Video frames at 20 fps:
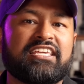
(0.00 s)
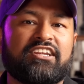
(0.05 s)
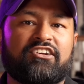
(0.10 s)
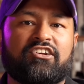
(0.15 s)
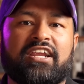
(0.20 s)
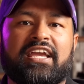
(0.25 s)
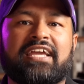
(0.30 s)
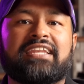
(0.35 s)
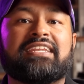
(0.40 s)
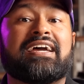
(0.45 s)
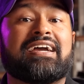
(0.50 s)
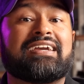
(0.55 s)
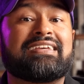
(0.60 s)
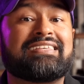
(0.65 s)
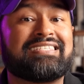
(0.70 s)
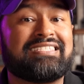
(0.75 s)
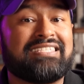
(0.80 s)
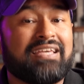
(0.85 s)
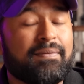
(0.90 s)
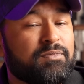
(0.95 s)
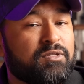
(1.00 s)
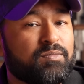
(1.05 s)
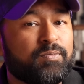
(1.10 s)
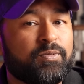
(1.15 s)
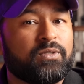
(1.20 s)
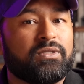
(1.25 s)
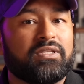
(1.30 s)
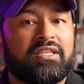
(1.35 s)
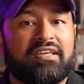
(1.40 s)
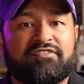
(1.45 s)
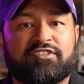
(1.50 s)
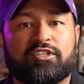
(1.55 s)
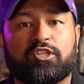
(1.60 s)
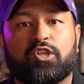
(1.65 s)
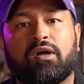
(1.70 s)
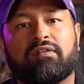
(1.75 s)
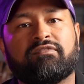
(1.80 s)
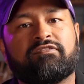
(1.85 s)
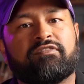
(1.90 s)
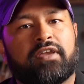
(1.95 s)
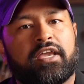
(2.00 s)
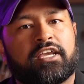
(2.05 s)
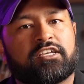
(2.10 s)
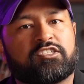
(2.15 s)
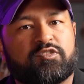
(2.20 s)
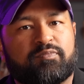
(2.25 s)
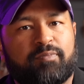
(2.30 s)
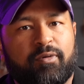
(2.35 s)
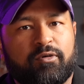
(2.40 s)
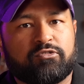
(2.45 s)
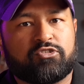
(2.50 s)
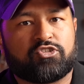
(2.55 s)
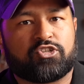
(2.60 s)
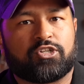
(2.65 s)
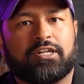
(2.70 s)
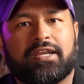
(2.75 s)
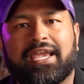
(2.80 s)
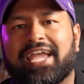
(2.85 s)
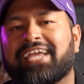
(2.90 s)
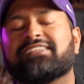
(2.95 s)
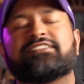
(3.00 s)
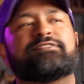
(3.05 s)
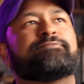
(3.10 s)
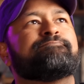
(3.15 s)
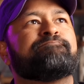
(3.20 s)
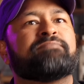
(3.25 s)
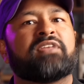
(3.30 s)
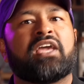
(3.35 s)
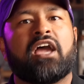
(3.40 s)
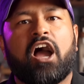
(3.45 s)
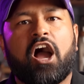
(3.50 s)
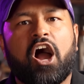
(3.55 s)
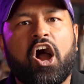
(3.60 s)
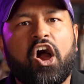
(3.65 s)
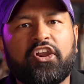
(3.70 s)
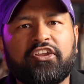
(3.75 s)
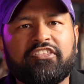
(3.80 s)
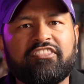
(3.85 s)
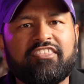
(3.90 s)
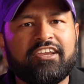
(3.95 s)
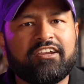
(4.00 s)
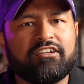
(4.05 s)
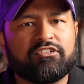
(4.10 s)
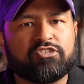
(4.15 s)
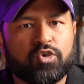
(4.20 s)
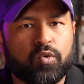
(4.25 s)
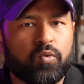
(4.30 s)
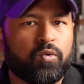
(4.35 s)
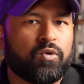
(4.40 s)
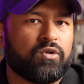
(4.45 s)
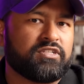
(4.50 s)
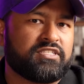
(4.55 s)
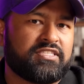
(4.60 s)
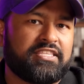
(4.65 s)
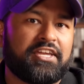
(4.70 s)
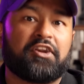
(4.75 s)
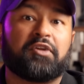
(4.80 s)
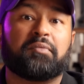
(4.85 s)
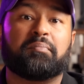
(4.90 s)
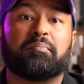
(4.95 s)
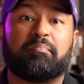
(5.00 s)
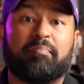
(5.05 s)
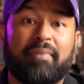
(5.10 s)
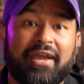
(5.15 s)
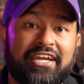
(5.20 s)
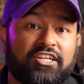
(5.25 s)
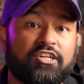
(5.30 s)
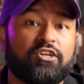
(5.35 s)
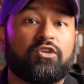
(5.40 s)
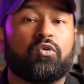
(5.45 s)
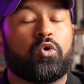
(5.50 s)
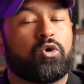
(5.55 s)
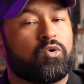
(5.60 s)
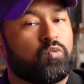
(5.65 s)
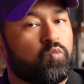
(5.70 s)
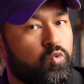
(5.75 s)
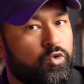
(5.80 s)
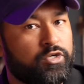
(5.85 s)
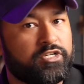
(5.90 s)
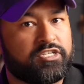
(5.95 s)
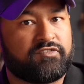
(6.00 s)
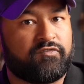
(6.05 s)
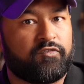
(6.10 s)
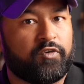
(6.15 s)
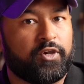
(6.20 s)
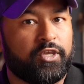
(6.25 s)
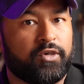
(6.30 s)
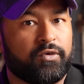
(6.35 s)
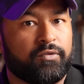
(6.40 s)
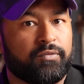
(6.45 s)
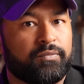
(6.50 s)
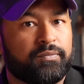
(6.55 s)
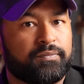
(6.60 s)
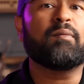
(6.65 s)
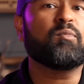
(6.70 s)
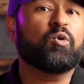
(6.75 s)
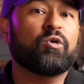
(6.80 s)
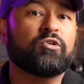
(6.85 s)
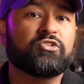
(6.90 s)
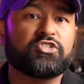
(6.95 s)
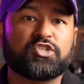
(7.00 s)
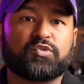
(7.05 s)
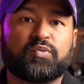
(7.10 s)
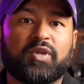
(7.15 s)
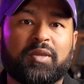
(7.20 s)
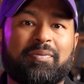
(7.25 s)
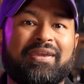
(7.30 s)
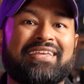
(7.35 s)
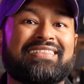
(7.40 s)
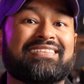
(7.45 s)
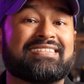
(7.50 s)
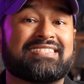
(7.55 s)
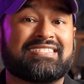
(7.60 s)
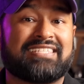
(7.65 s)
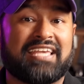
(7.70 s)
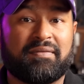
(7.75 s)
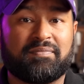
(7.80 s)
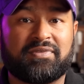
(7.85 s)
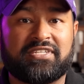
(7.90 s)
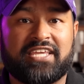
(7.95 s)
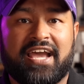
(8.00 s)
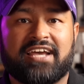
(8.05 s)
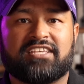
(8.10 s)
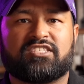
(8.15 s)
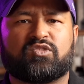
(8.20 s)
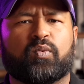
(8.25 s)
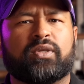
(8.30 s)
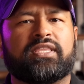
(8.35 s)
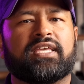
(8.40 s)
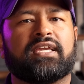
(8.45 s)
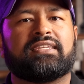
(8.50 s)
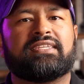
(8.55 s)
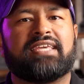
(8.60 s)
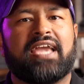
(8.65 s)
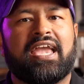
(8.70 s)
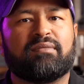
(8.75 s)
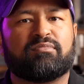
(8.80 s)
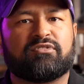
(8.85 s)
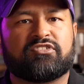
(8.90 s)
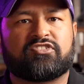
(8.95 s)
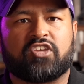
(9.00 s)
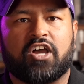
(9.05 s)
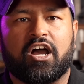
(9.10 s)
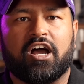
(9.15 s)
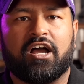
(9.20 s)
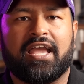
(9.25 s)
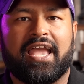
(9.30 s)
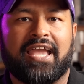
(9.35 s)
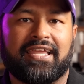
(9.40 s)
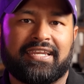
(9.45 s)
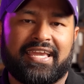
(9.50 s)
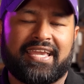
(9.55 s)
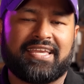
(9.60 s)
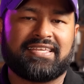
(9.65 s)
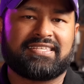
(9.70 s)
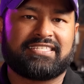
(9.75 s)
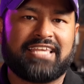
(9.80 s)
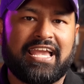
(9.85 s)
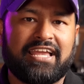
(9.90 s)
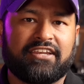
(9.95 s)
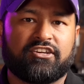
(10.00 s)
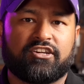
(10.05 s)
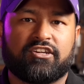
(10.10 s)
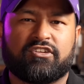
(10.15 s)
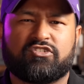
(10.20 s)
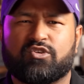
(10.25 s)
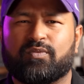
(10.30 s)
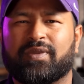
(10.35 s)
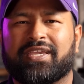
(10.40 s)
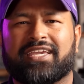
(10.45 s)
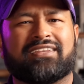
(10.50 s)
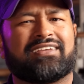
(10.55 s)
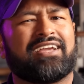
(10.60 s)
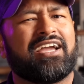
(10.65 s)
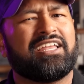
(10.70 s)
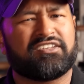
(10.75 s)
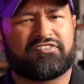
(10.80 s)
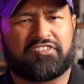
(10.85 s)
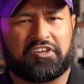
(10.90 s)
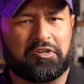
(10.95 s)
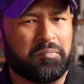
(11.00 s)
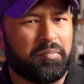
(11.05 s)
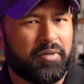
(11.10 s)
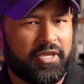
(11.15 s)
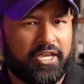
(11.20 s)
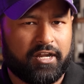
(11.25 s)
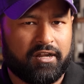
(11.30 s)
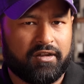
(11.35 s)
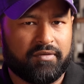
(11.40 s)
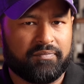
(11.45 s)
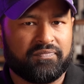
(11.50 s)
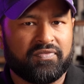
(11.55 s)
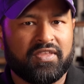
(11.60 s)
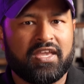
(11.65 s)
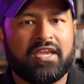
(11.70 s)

there an acceptable level of exposure, and are there tools that are better or worse for you? I'm going to repeat the same test with a table saw and a sander so we can kind of compare.